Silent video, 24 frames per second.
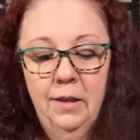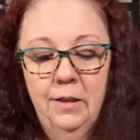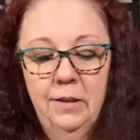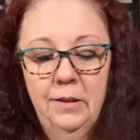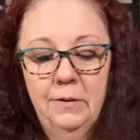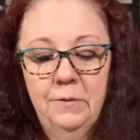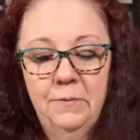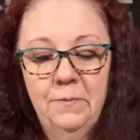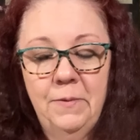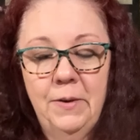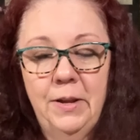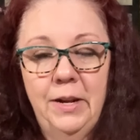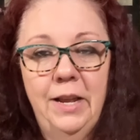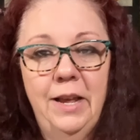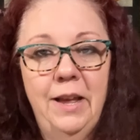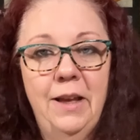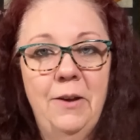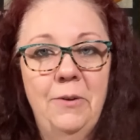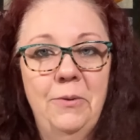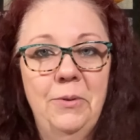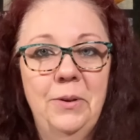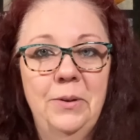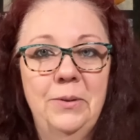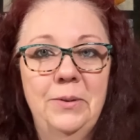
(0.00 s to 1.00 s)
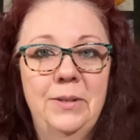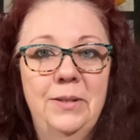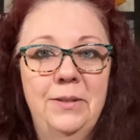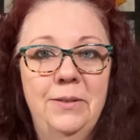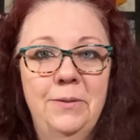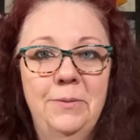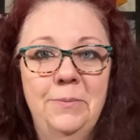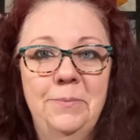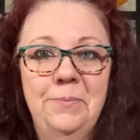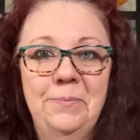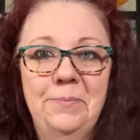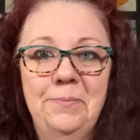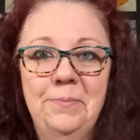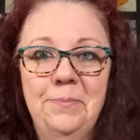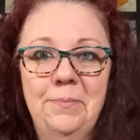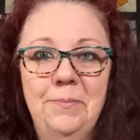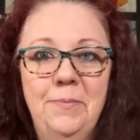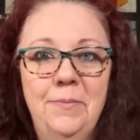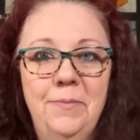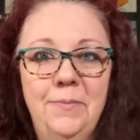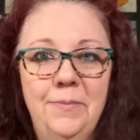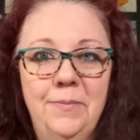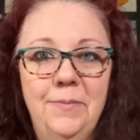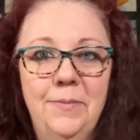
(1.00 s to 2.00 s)
It's funny how this
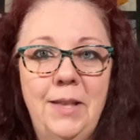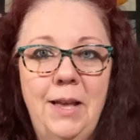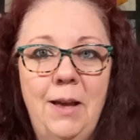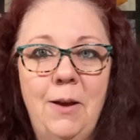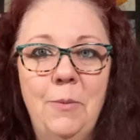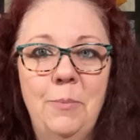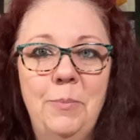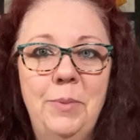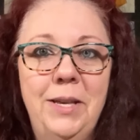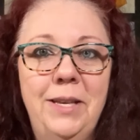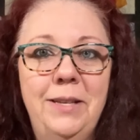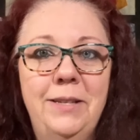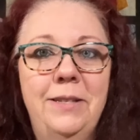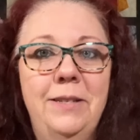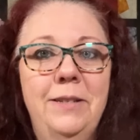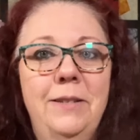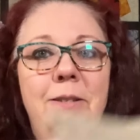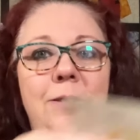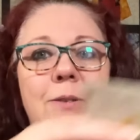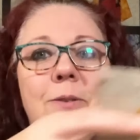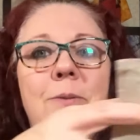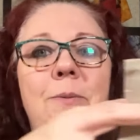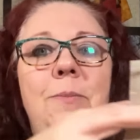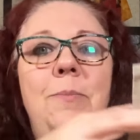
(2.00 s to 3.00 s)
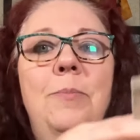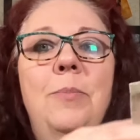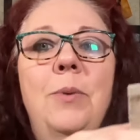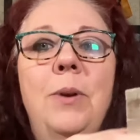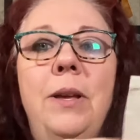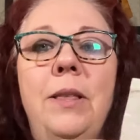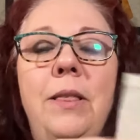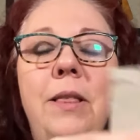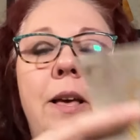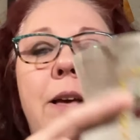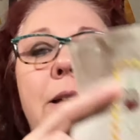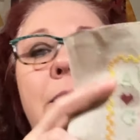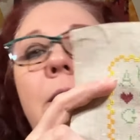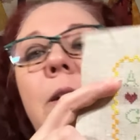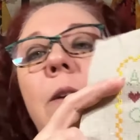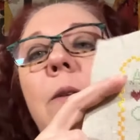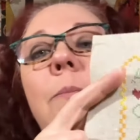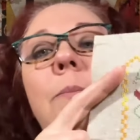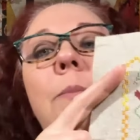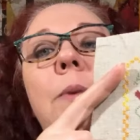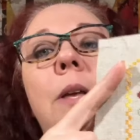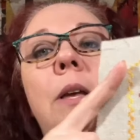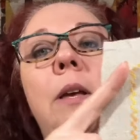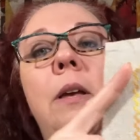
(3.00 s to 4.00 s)
how pieces bring that up.
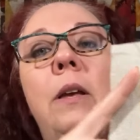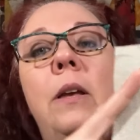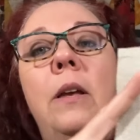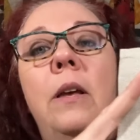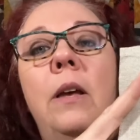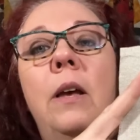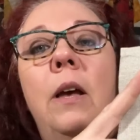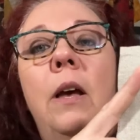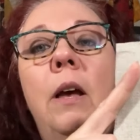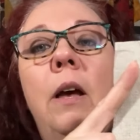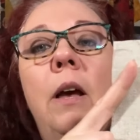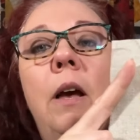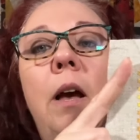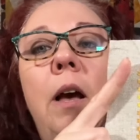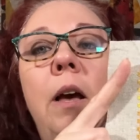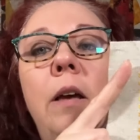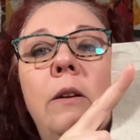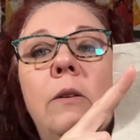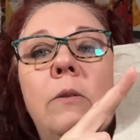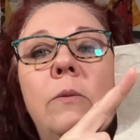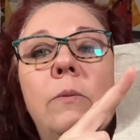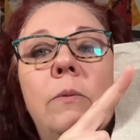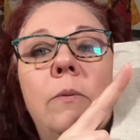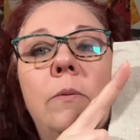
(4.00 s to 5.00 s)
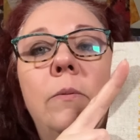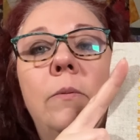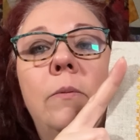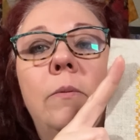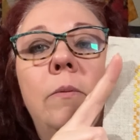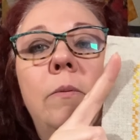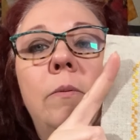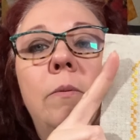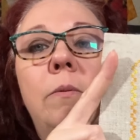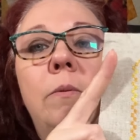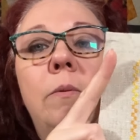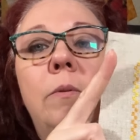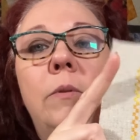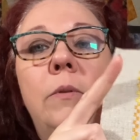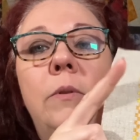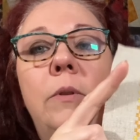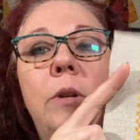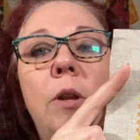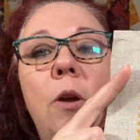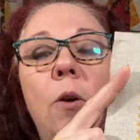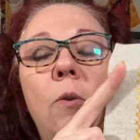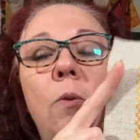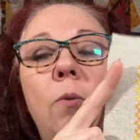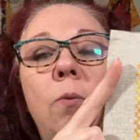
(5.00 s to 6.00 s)
I don't
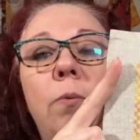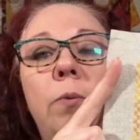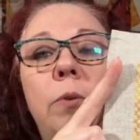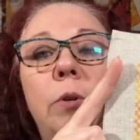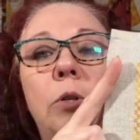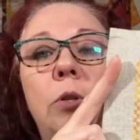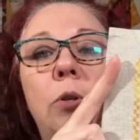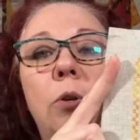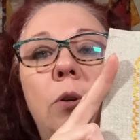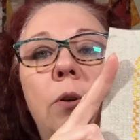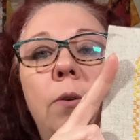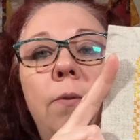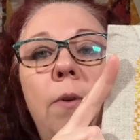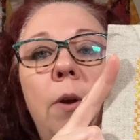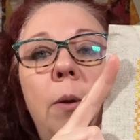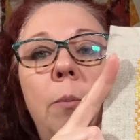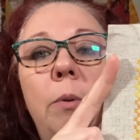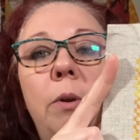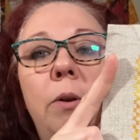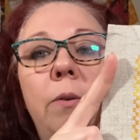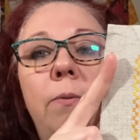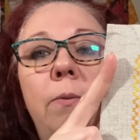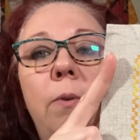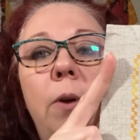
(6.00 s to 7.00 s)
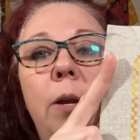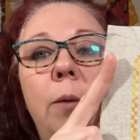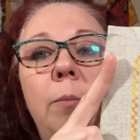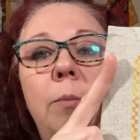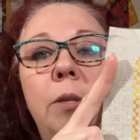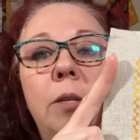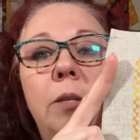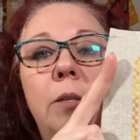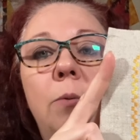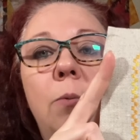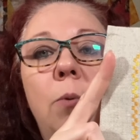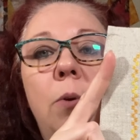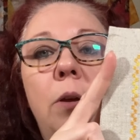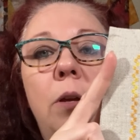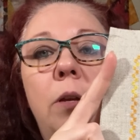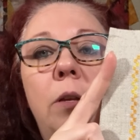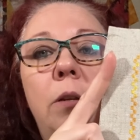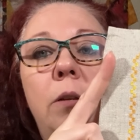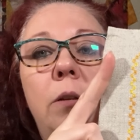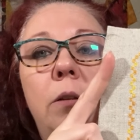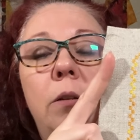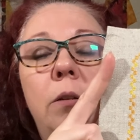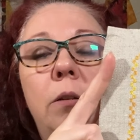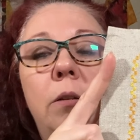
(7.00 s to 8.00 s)
know for sure if I'm going to frame this
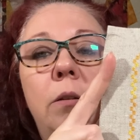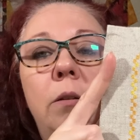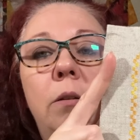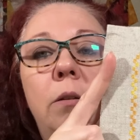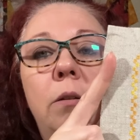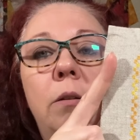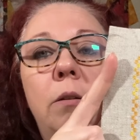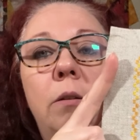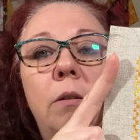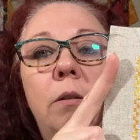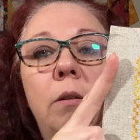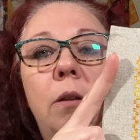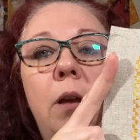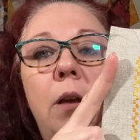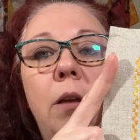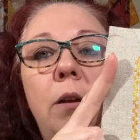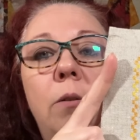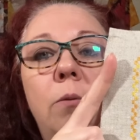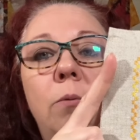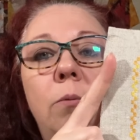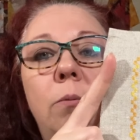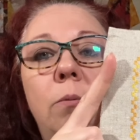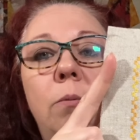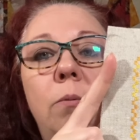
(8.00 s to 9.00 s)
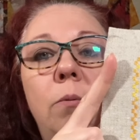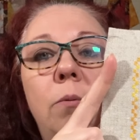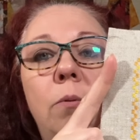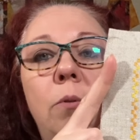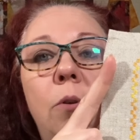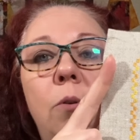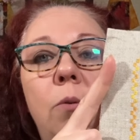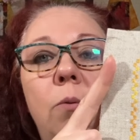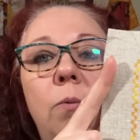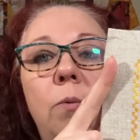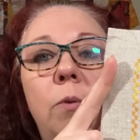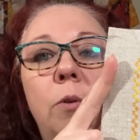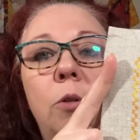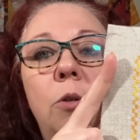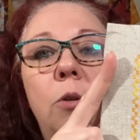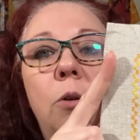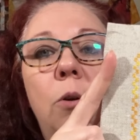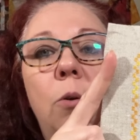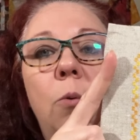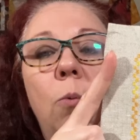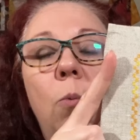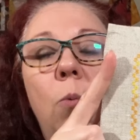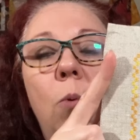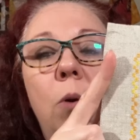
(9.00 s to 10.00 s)
one. I don't know for
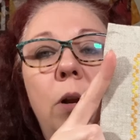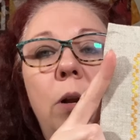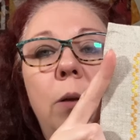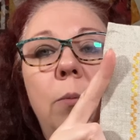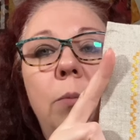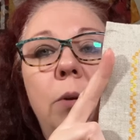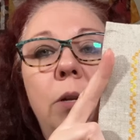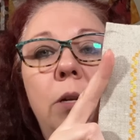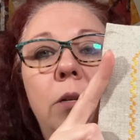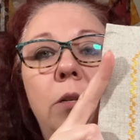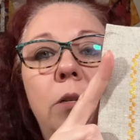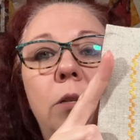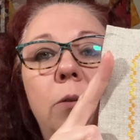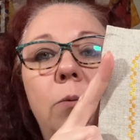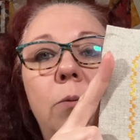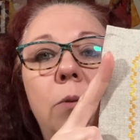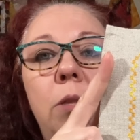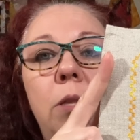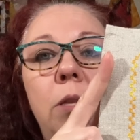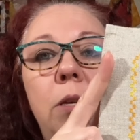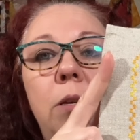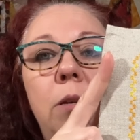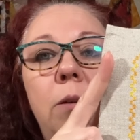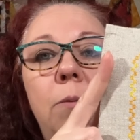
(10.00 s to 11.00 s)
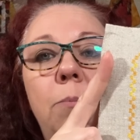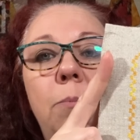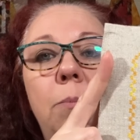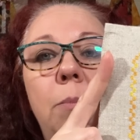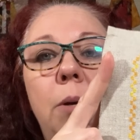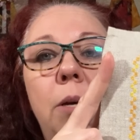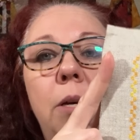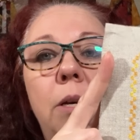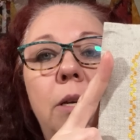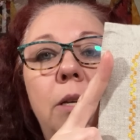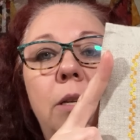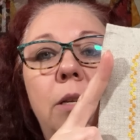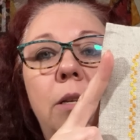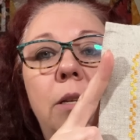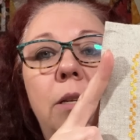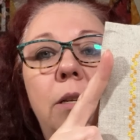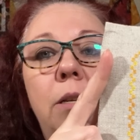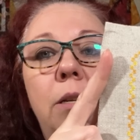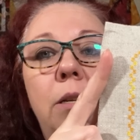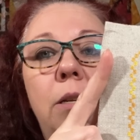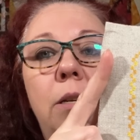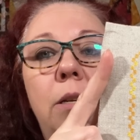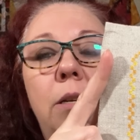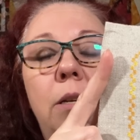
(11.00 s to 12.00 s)
sure what I'm going to do with it, but
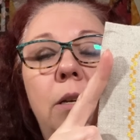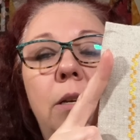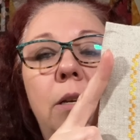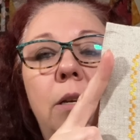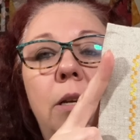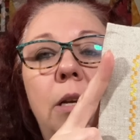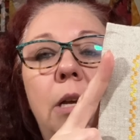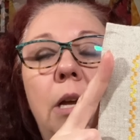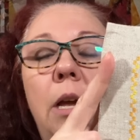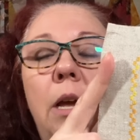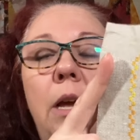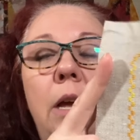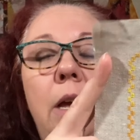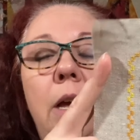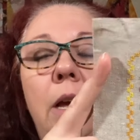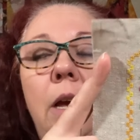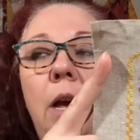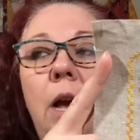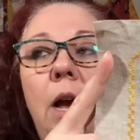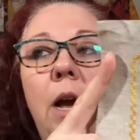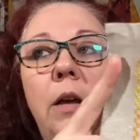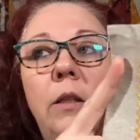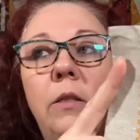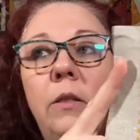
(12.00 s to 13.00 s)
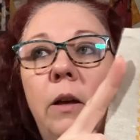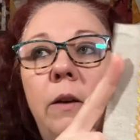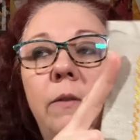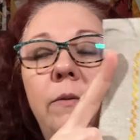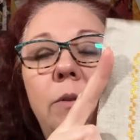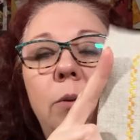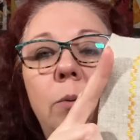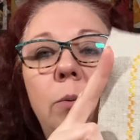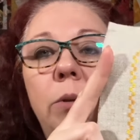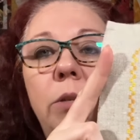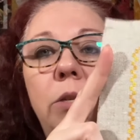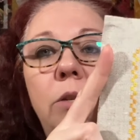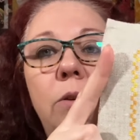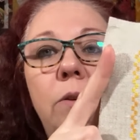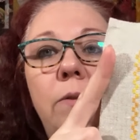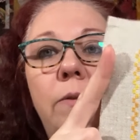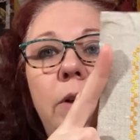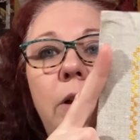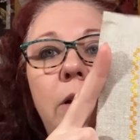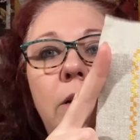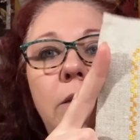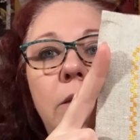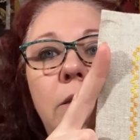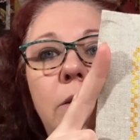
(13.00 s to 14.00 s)
I love The Wizard of
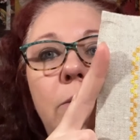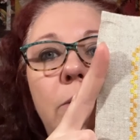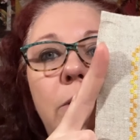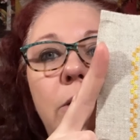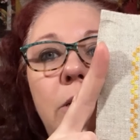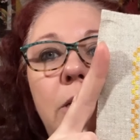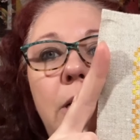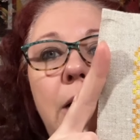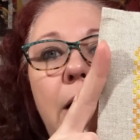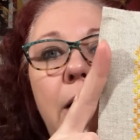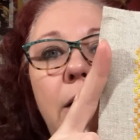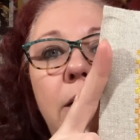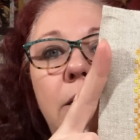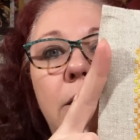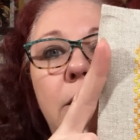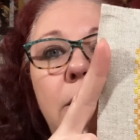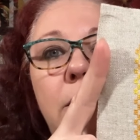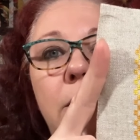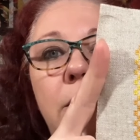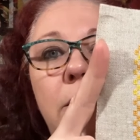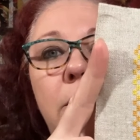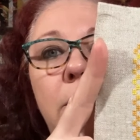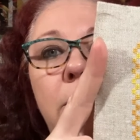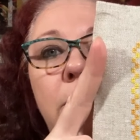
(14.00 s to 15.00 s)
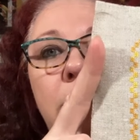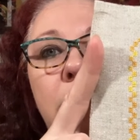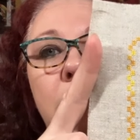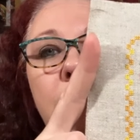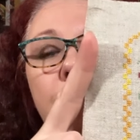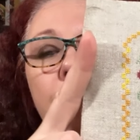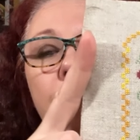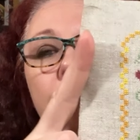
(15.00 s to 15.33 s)
Oz, so I just had to stitch it.